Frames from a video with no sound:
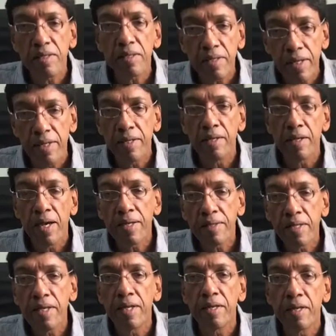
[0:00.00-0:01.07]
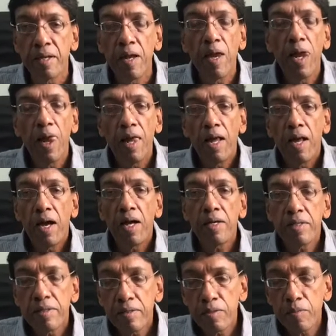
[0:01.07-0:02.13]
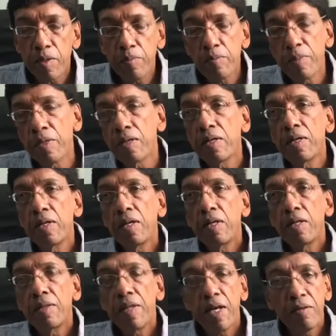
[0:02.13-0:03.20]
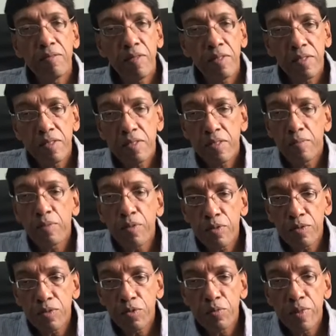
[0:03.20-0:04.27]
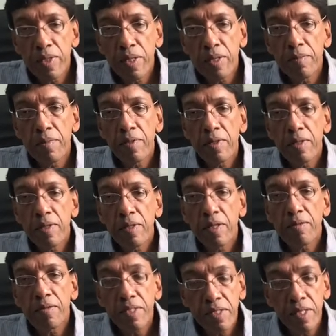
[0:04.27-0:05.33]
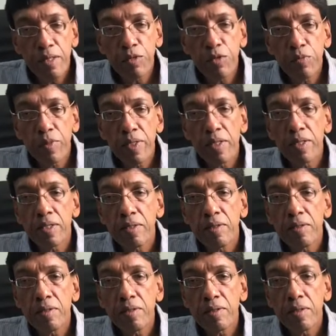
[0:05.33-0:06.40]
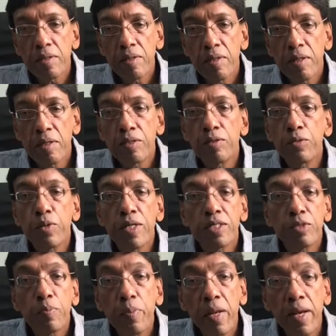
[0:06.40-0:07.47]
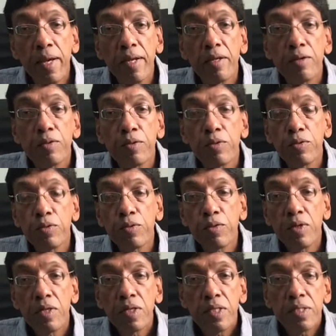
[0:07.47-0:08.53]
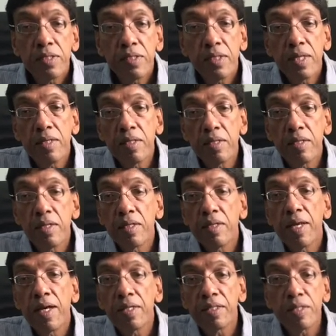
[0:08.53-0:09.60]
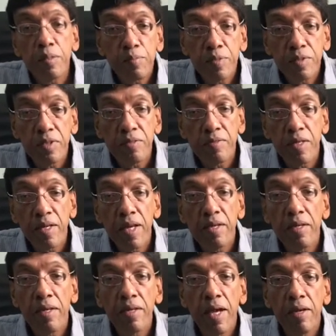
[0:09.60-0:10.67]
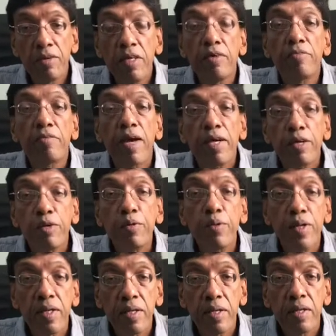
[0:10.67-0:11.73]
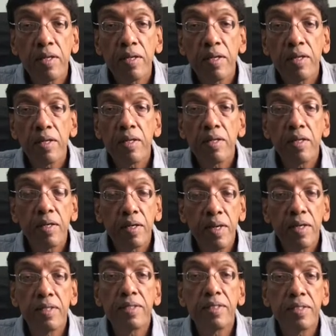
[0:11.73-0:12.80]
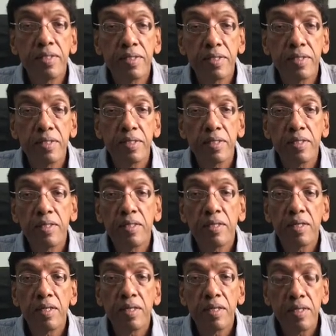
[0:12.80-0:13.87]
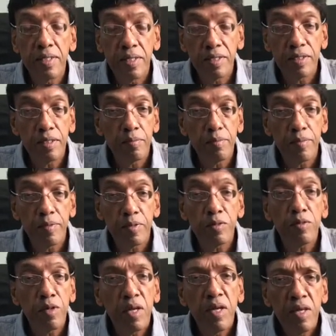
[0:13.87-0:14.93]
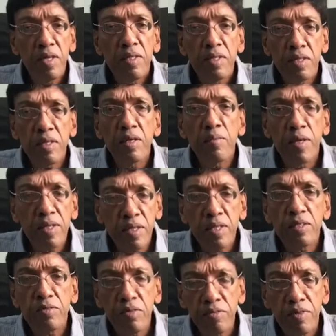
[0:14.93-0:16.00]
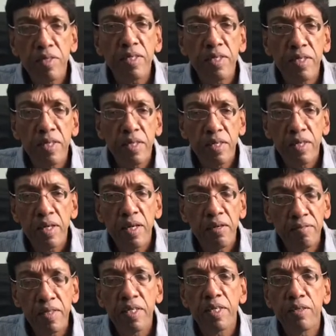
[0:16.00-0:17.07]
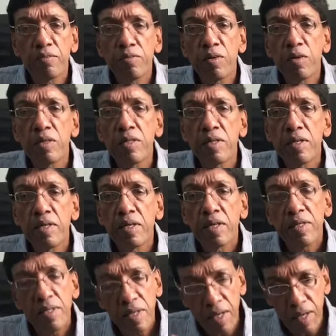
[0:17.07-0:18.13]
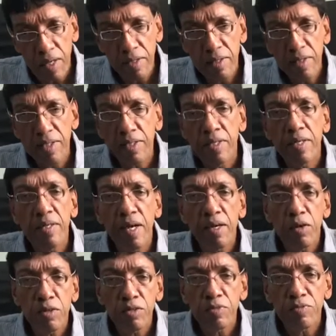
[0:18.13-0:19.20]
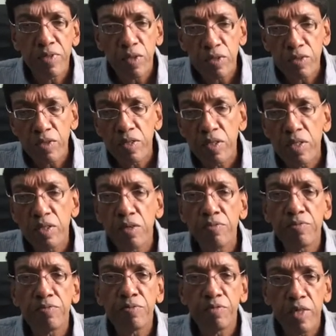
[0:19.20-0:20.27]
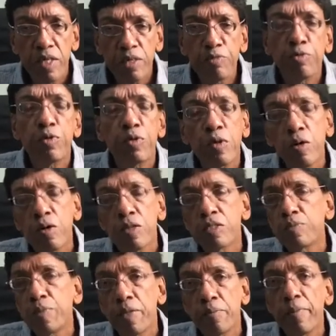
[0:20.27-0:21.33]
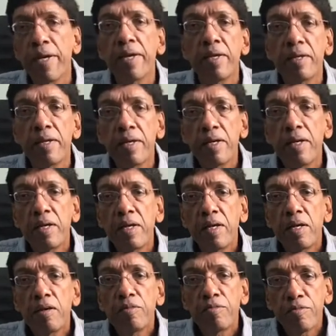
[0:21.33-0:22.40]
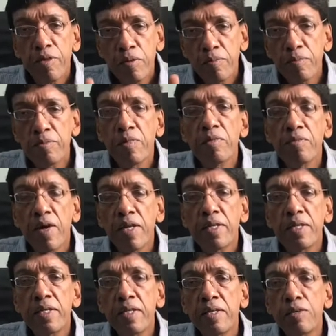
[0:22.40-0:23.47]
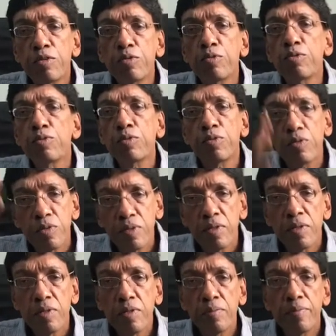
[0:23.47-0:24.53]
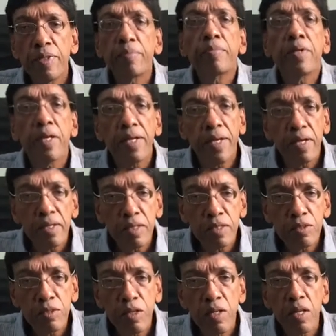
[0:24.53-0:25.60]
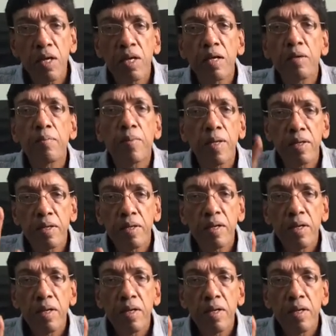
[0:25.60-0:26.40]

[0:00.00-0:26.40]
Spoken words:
end. I remember there was said to be a US plan to send their ships even and evacuate the LTT leadership. So the Americans are very heavily involved. The rest, then we also heard of telephone calls being made from the Wani to people like Eric Solheim and